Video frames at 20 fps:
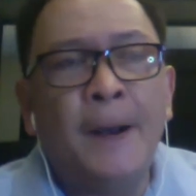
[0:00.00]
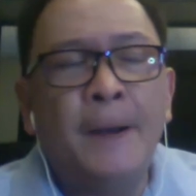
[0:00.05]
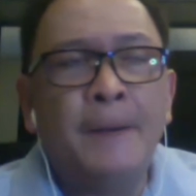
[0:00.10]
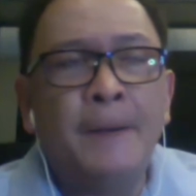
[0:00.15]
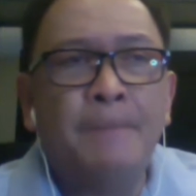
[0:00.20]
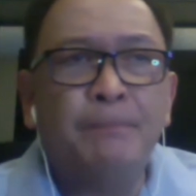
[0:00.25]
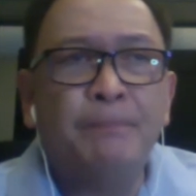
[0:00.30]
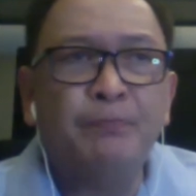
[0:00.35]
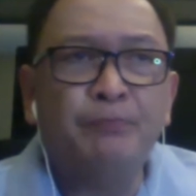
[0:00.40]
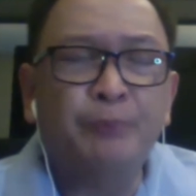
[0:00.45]

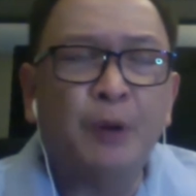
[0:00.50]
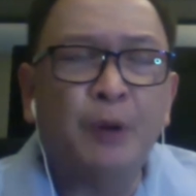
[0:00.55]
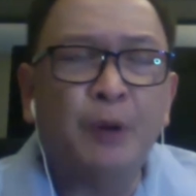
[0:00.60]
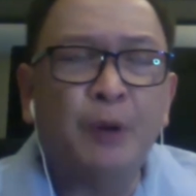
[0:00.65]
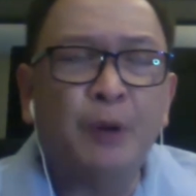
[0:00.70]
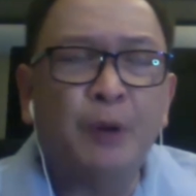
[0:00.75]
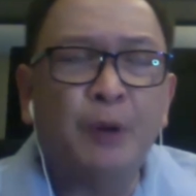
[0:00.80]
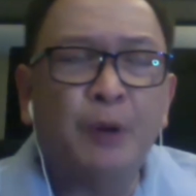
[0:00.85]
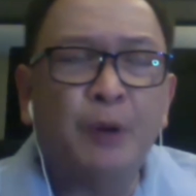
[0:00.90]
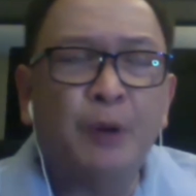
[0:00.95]

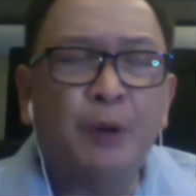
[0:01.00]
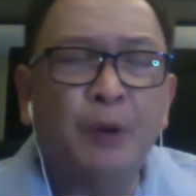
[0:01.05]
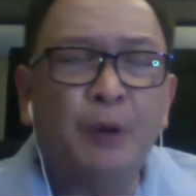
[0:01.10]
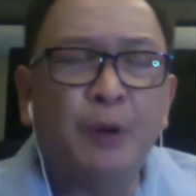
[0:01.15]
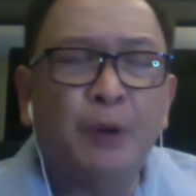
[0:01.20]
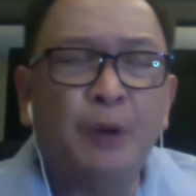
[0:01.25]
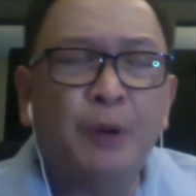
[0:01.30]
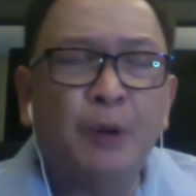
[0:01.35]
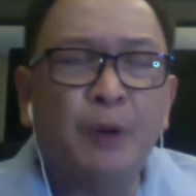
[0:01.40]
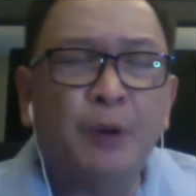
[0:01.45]
promoting
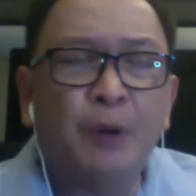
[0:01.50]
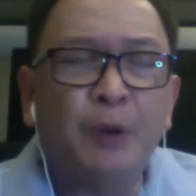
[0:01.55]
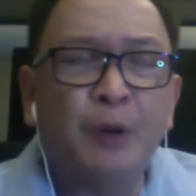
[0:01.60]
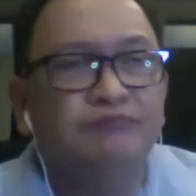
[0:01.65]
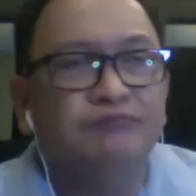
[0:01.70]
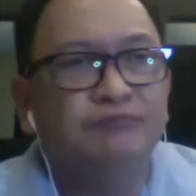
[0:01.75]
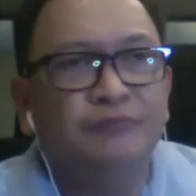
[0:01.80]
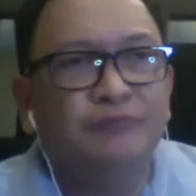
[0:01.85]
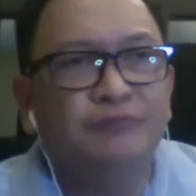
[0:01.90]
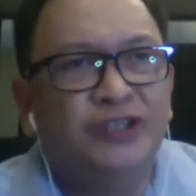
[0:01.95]
a
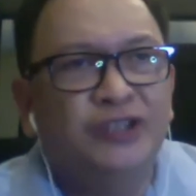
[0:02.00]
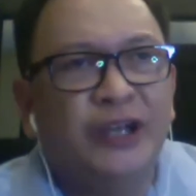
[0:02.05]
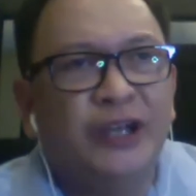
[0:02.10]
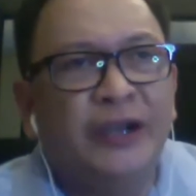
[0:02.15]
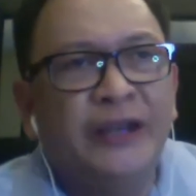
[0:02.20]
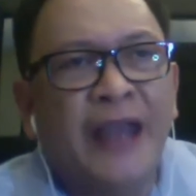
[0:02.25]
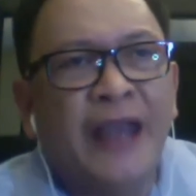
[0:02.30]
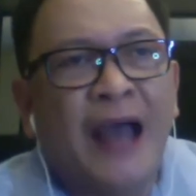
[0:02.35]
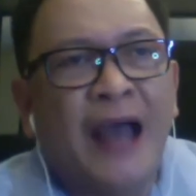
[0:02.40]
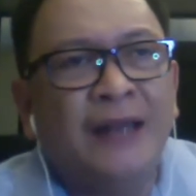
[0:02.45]

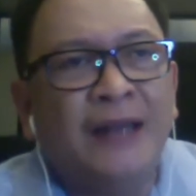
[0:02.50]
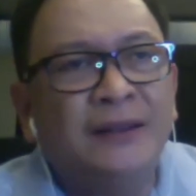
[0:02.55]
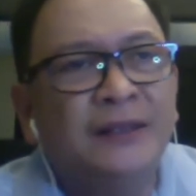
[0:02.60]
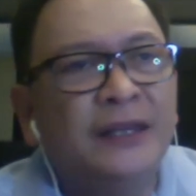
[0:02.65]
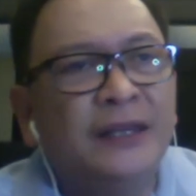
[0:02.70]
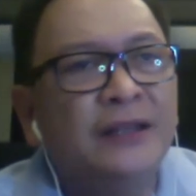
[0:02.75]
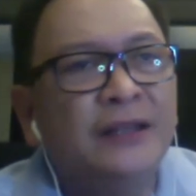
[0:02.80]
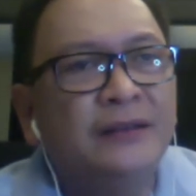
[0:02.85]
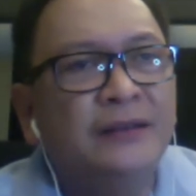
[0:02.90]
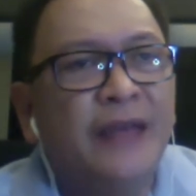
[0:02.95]

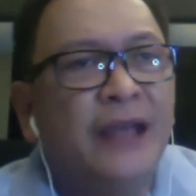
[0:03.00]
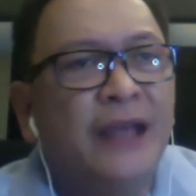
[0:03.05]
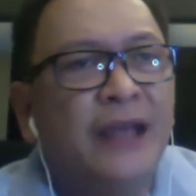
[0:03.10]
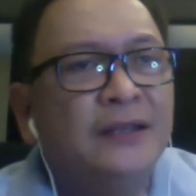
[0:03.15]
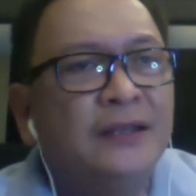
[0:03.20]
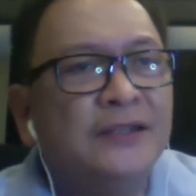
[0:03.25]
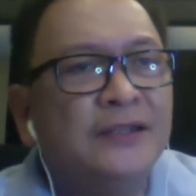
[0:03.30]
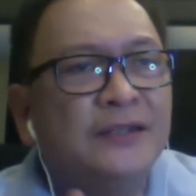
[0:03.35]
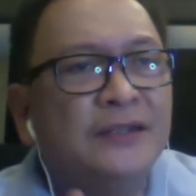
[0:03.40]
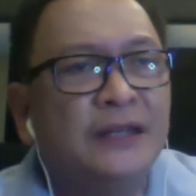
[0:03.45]
geriatric
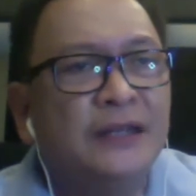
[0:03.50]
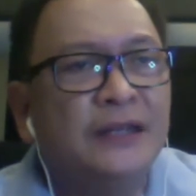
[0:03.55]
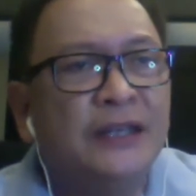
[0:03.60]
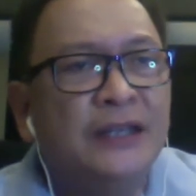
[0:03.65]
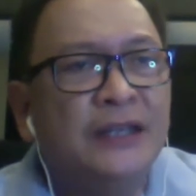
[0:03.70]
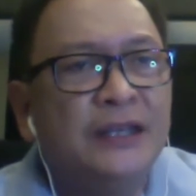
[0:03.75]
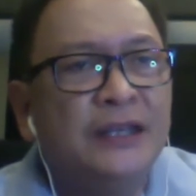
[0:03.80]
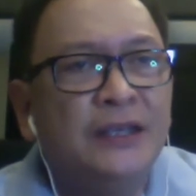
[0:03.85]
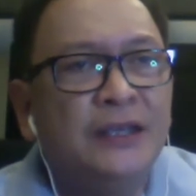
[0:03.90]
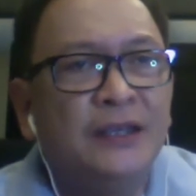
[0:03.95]

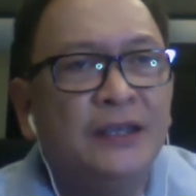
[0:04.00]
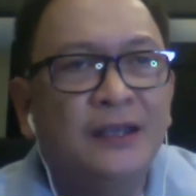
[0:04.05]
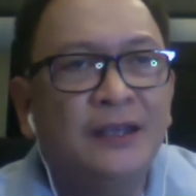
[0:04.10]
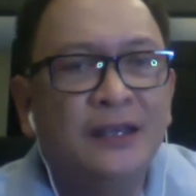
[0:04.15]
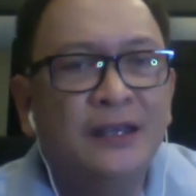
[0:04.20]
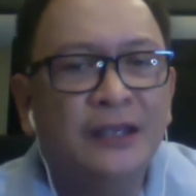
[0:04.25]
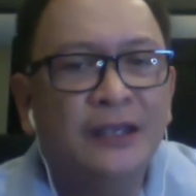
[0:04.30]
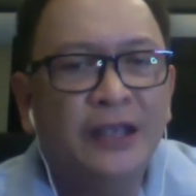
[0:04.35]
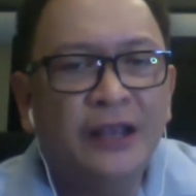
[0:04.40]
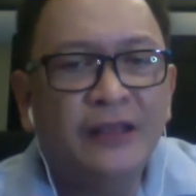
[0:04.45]
dentistry
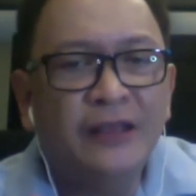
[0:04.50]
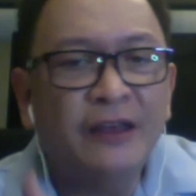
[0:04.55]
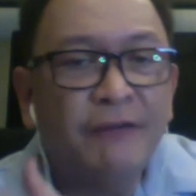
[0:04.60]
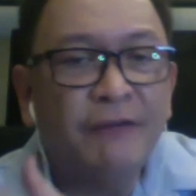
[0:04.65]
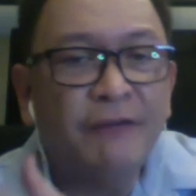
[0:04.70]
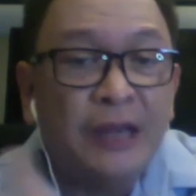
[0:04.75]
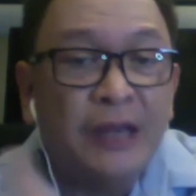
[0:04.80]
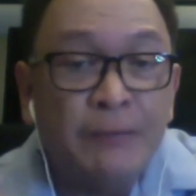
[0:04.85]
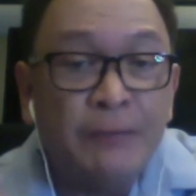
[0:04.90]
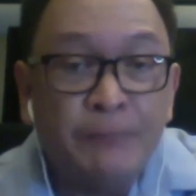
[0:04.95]
in the
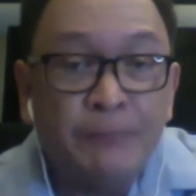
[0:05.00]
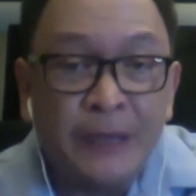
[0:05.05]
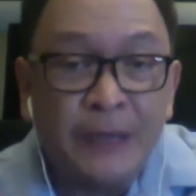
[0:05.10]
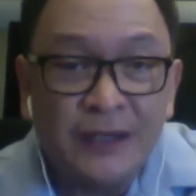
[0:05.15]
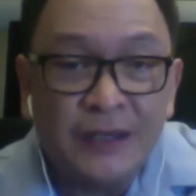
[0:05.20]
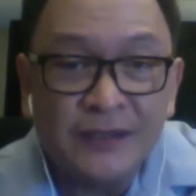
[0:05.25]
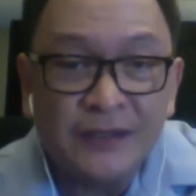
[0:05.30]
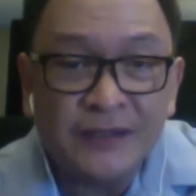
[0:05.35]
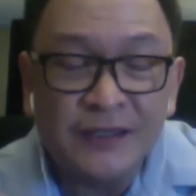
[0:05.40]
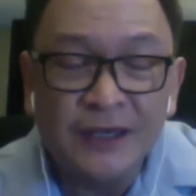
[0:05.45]

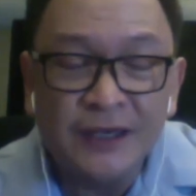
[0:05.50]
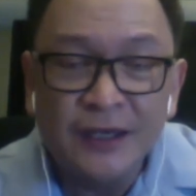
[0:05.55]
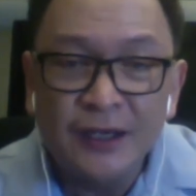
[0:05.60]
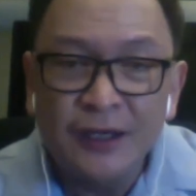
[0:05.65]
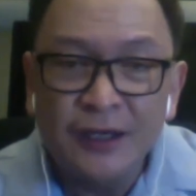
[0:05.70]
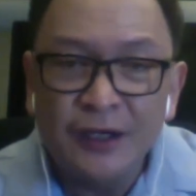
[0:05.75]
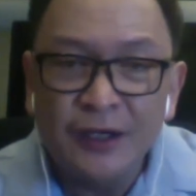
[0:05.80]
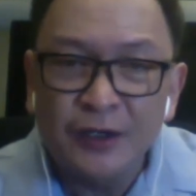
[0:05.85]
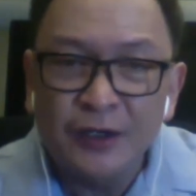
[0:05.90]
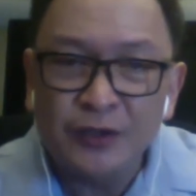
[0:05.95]
Philippines,
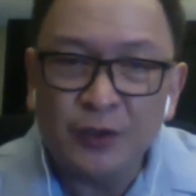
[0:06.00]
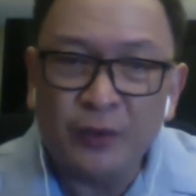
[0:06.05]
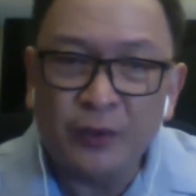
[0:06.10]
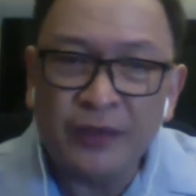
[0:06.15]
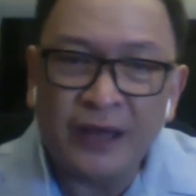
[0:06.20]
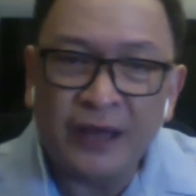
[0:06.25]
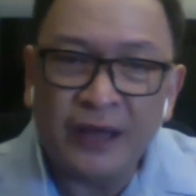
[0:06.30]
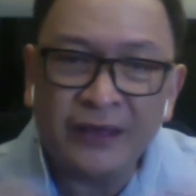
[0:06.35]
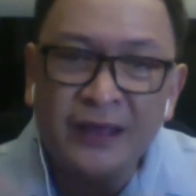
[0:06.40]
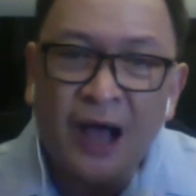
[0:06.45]
so
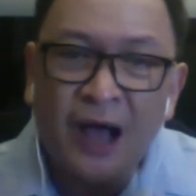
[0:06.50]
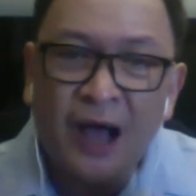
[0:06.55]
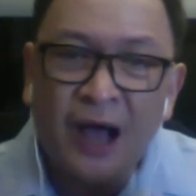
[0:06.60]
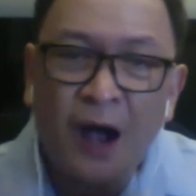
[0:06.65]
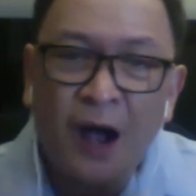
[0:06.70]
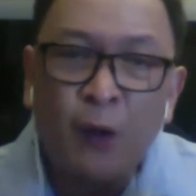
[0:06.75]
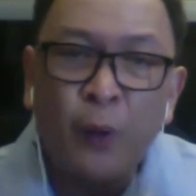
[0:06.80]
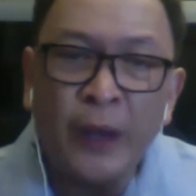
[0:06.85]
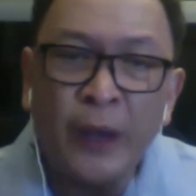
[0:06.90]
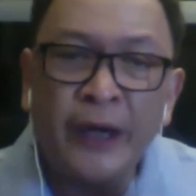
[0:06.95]
that the
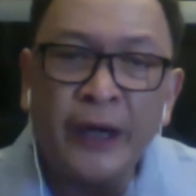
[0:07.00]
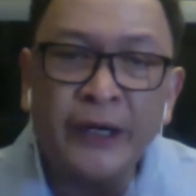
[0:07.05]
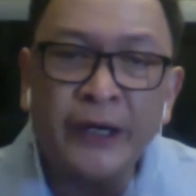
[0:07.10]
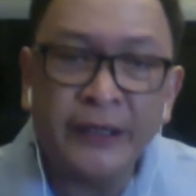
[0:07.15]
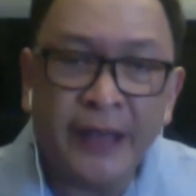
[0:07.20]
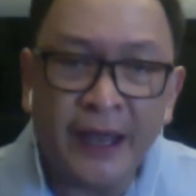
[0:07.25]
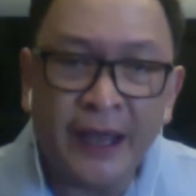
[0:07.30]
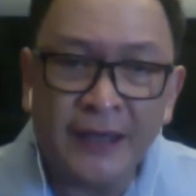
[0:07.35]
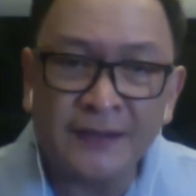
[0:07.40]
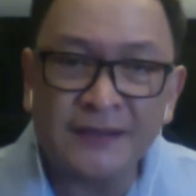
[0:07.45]

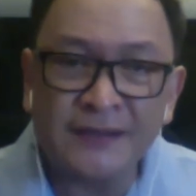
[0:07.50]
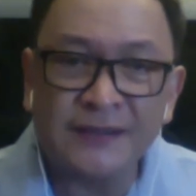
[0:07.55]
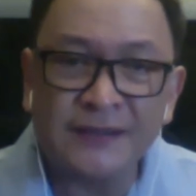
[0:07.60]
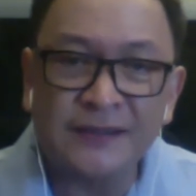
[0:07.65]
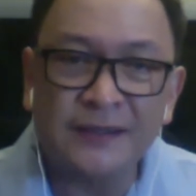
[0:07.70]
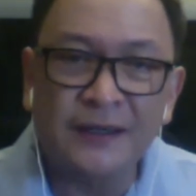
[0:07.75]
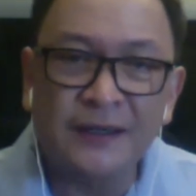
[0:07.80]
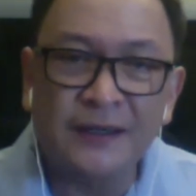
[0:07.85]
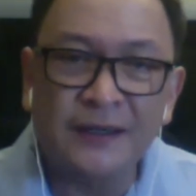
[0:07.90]
awareness